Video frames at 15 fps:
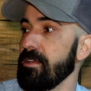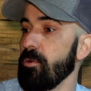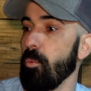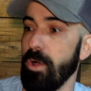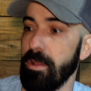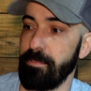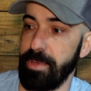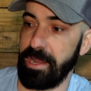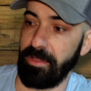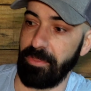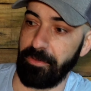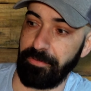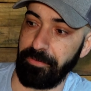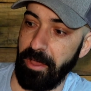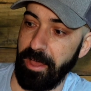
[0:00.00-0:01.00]
1 pin on
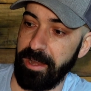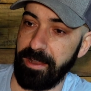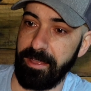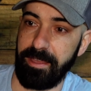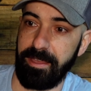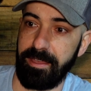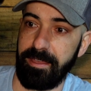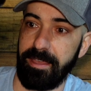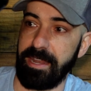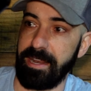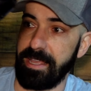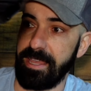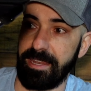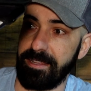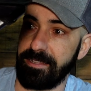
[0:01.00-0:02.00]
the front. And
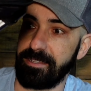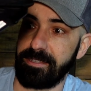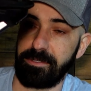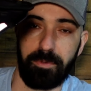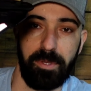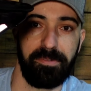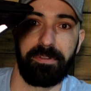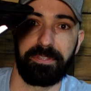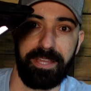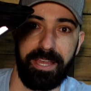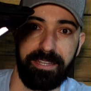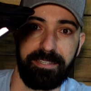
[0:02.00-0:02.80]
again, it just swivels.